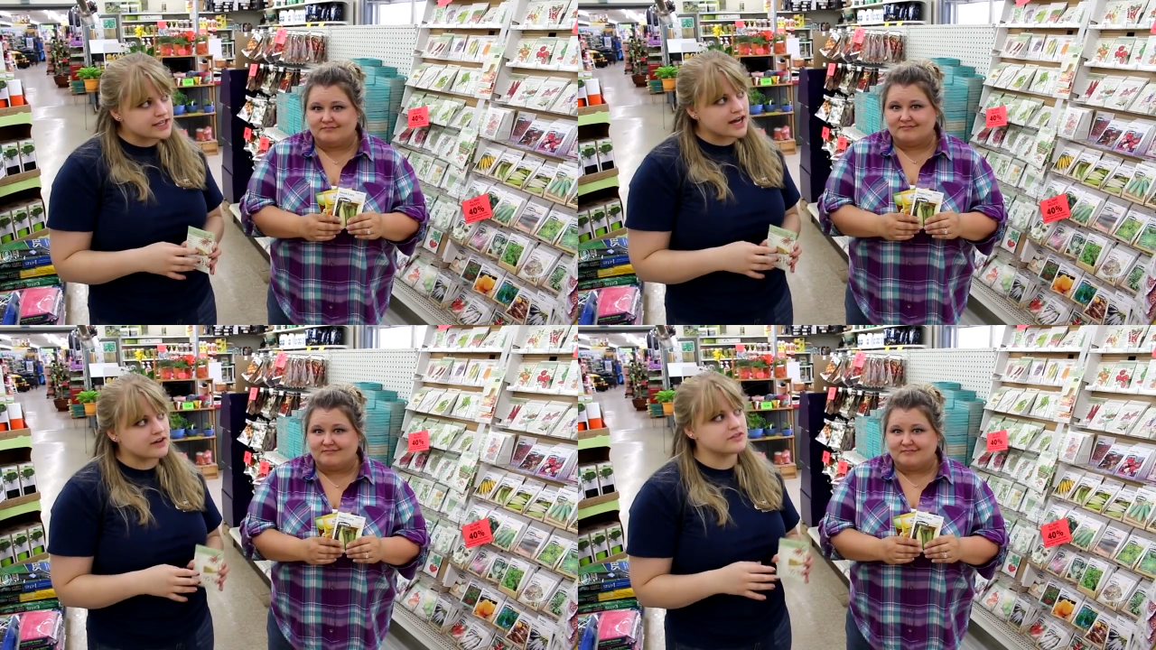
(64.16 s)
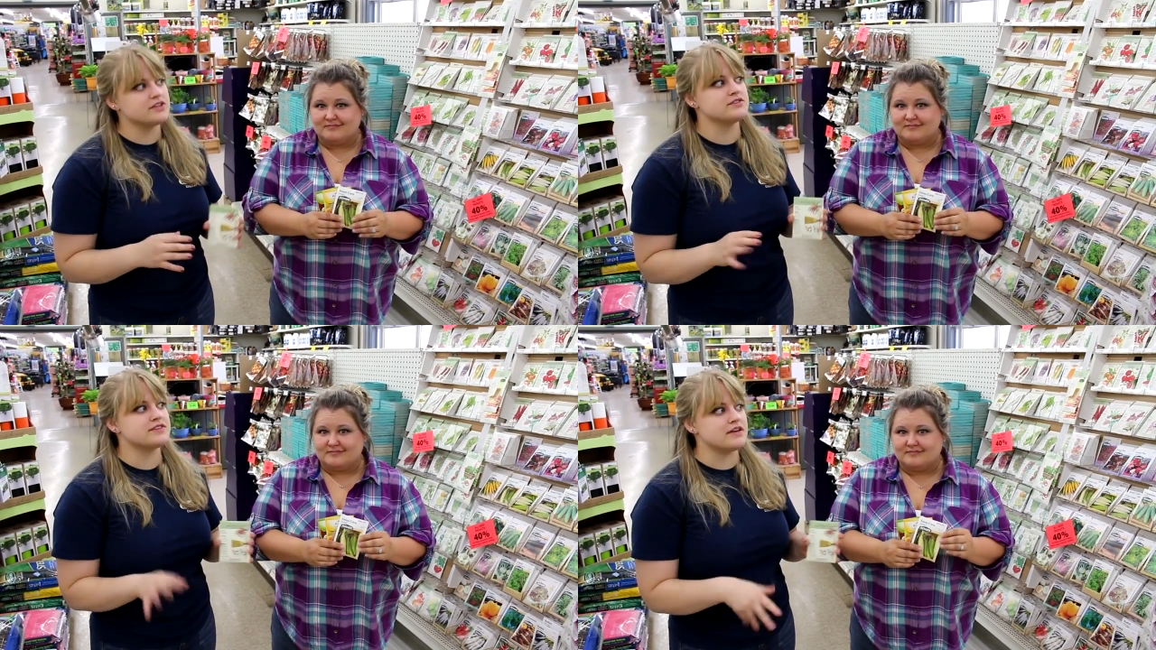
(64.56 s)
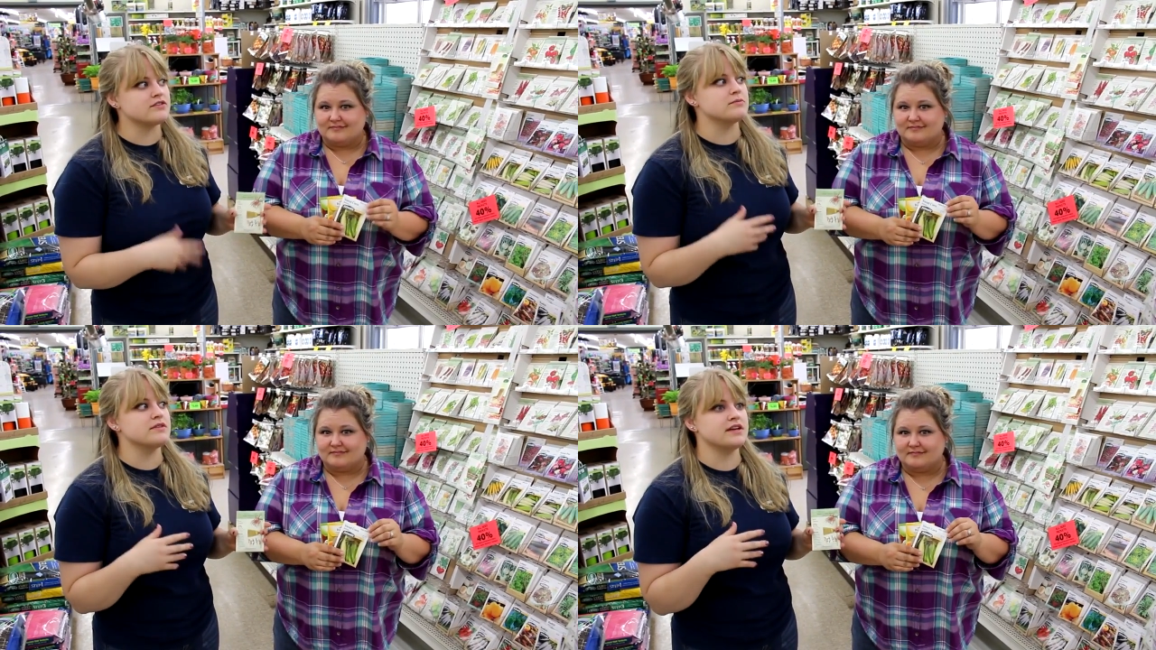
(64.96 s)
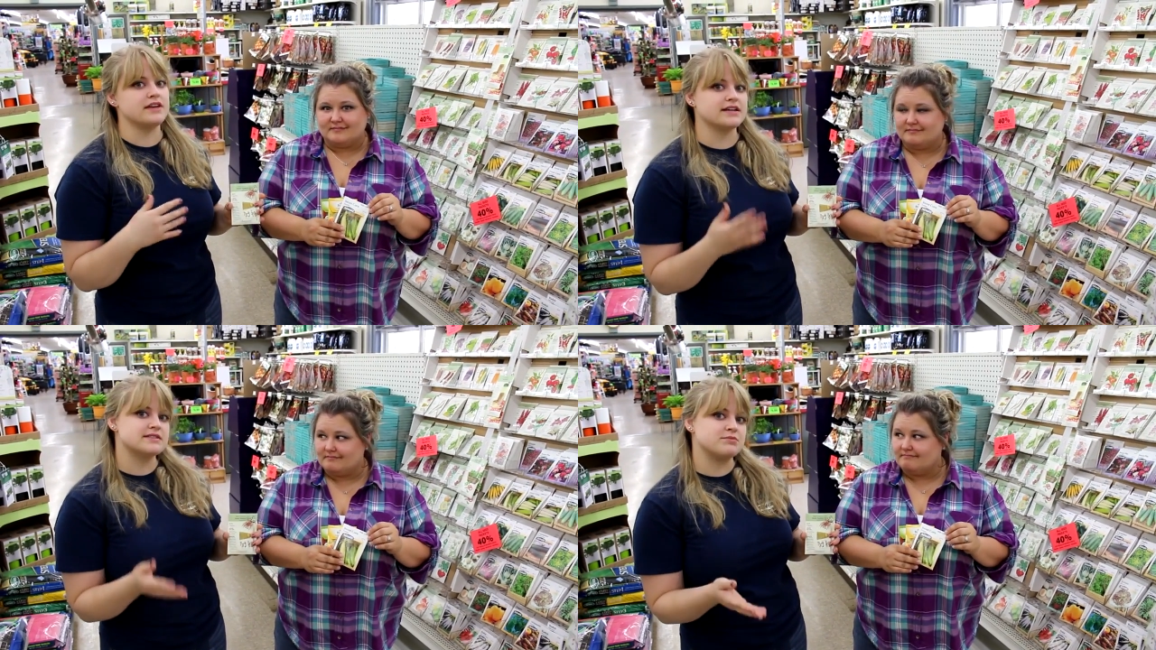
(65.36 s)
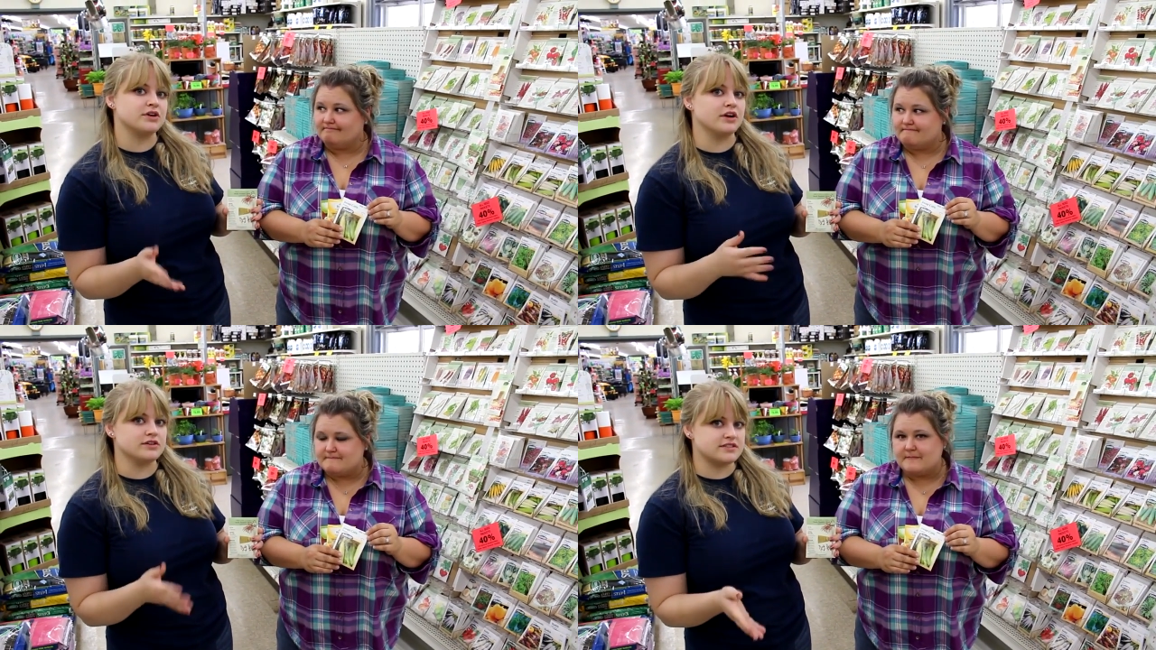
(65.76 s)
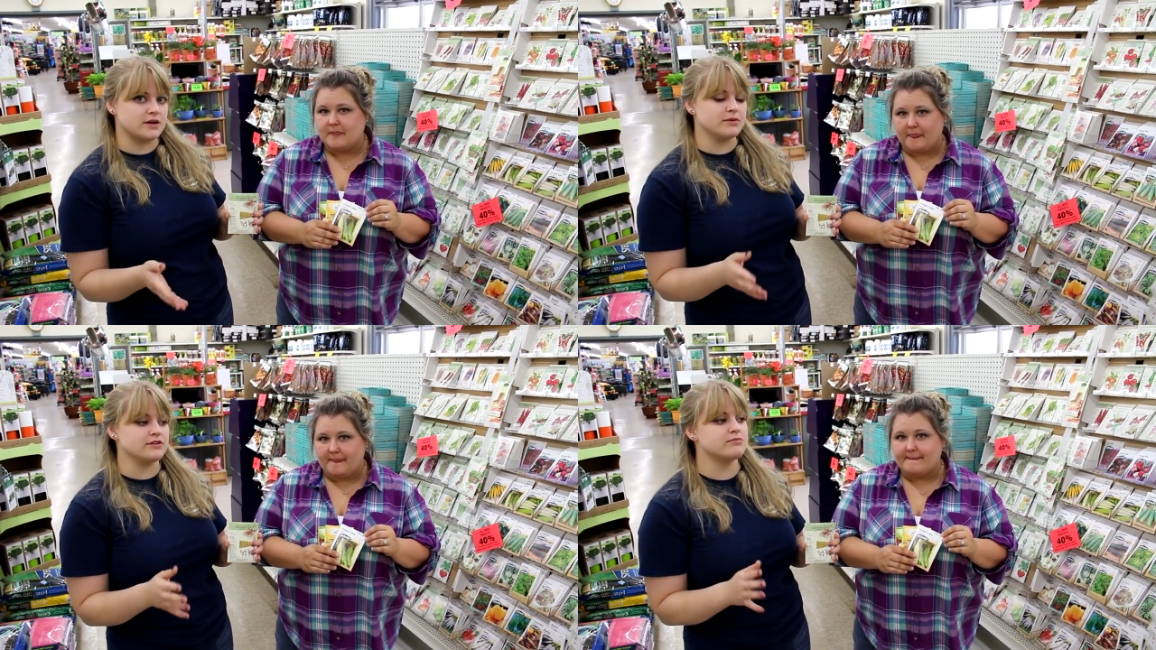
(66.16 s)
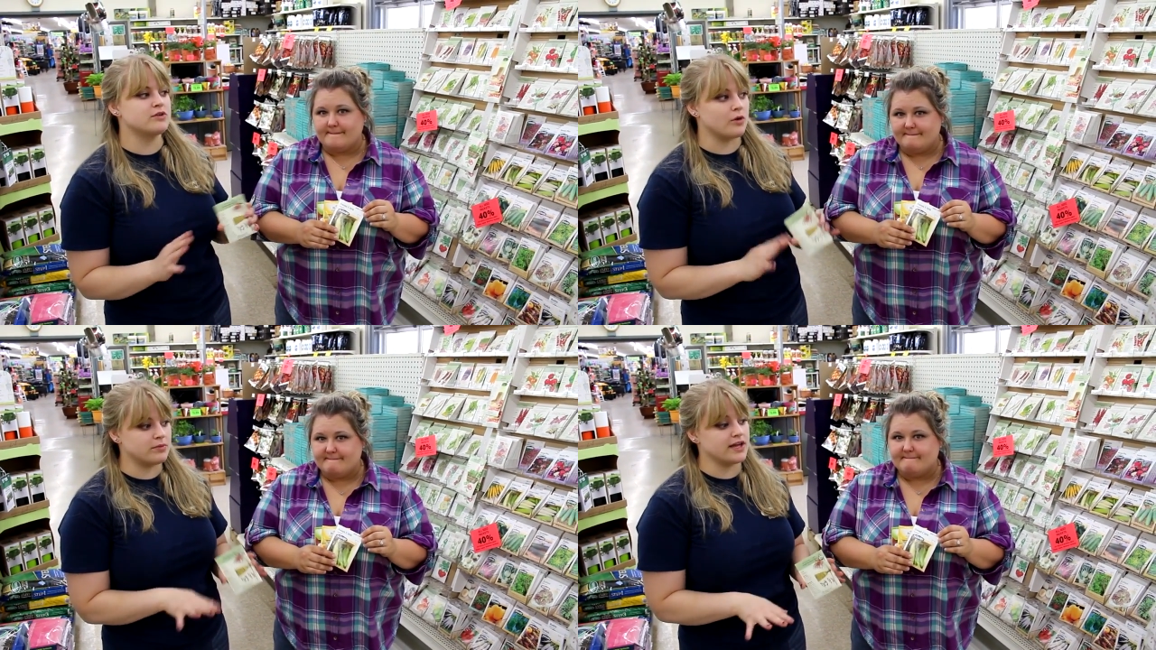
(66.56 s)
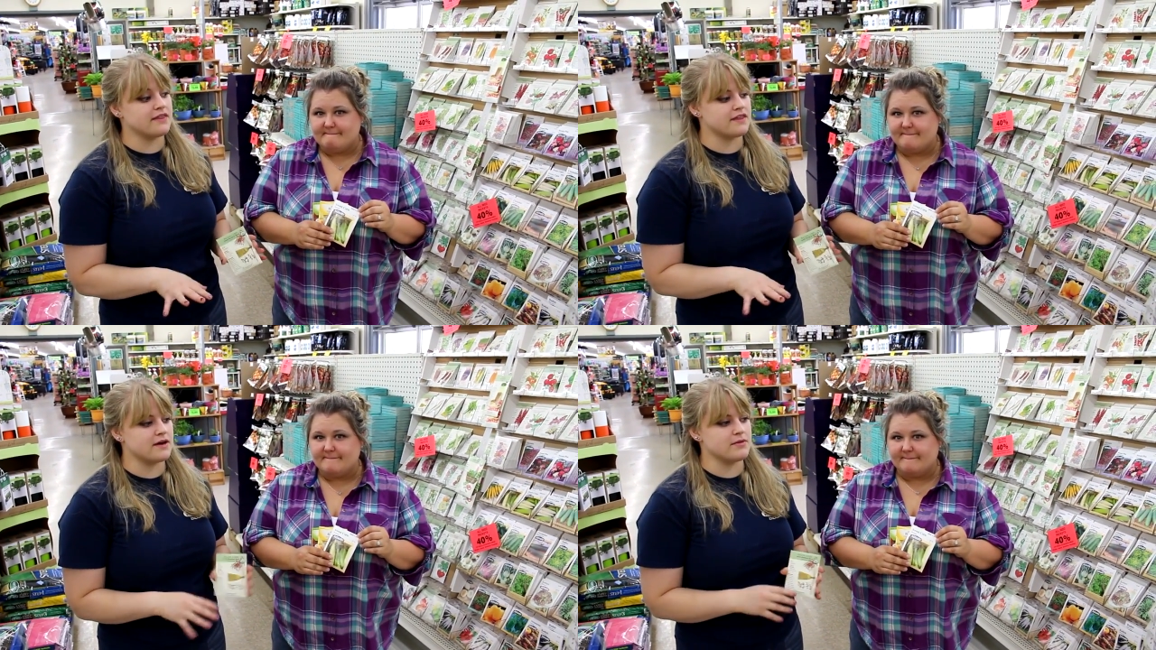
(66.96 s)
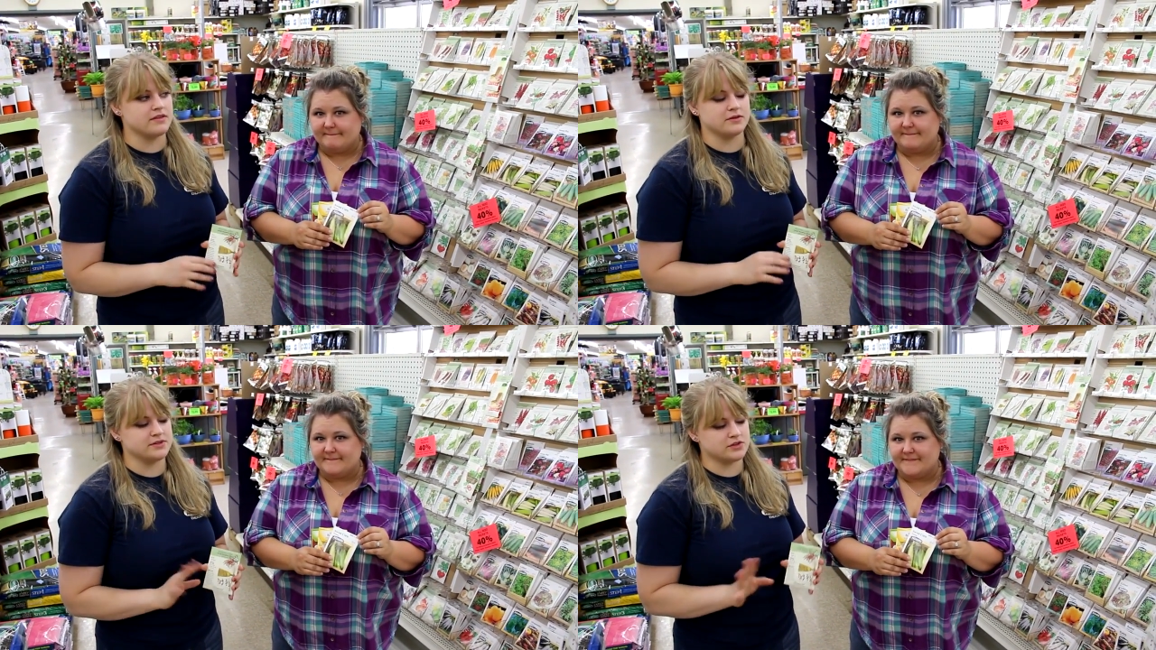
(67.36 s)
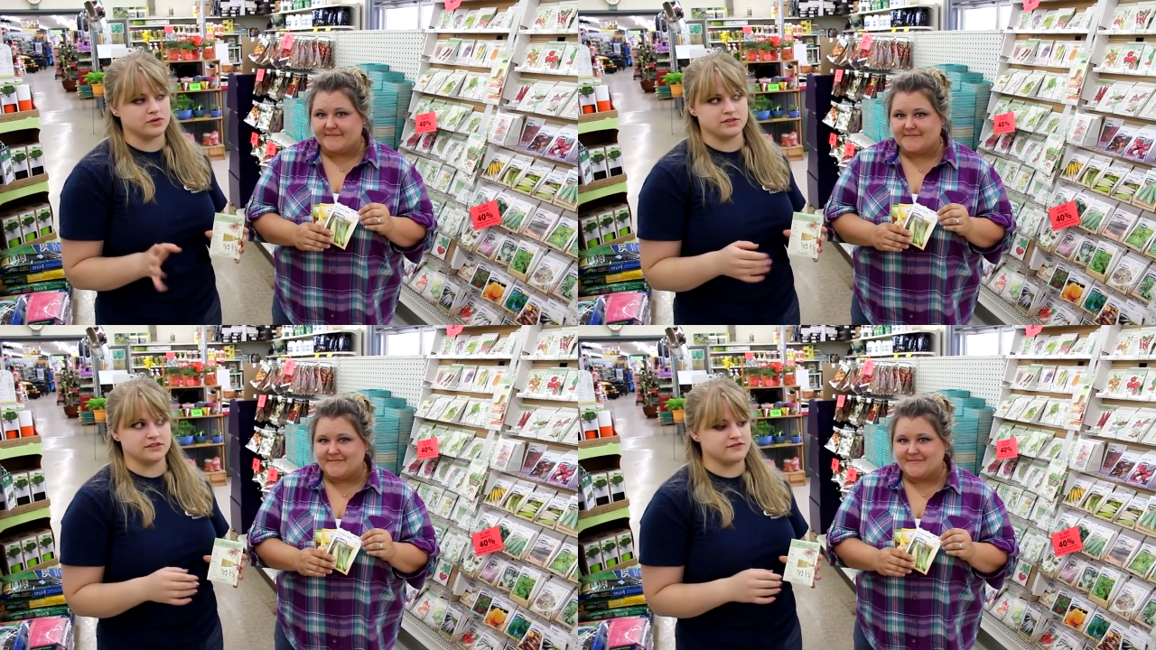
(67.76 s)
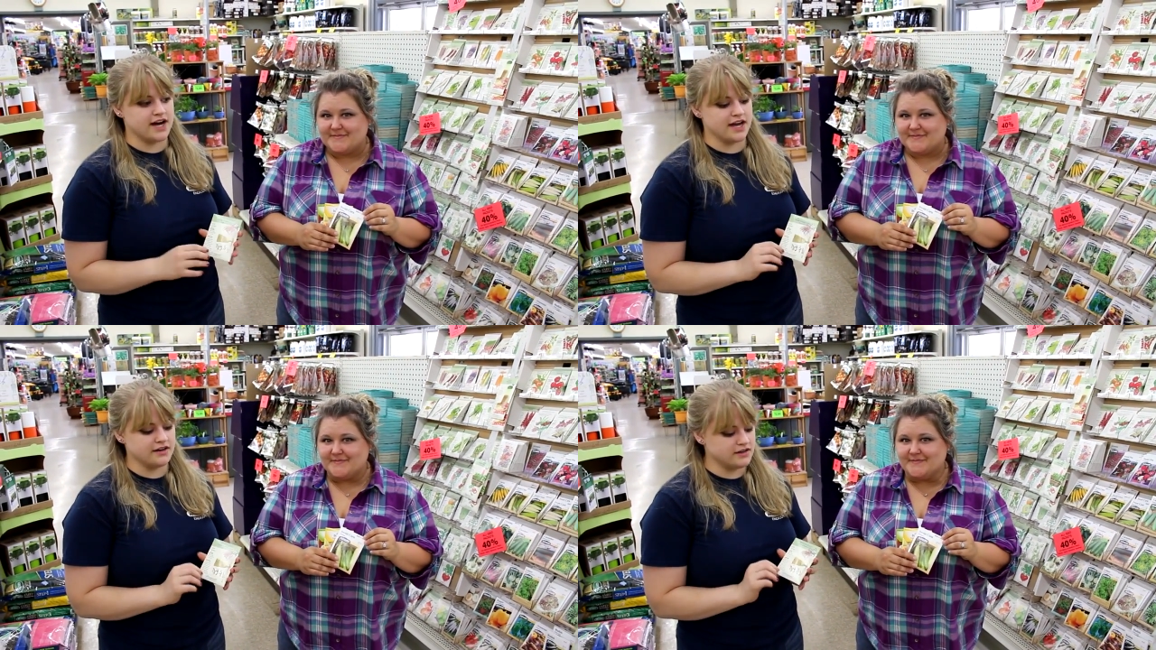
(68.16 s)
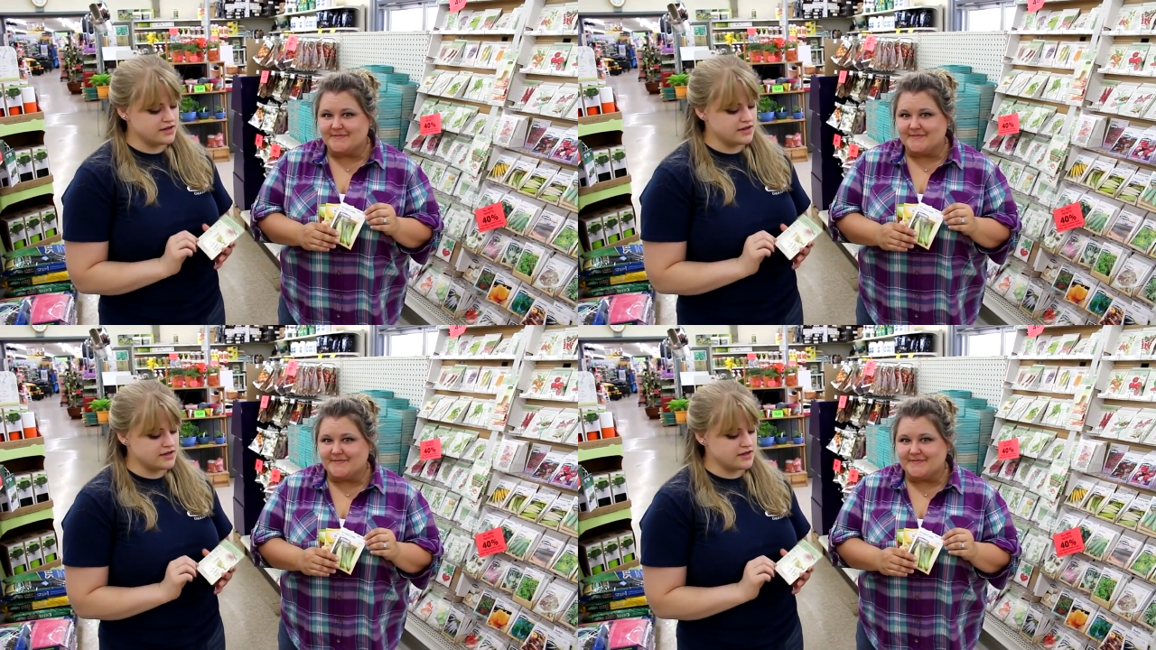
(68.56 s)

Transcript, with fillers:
Speaker 1: now, and then you save them, and then next spring or summer, go plant them, and they'll be totally fine.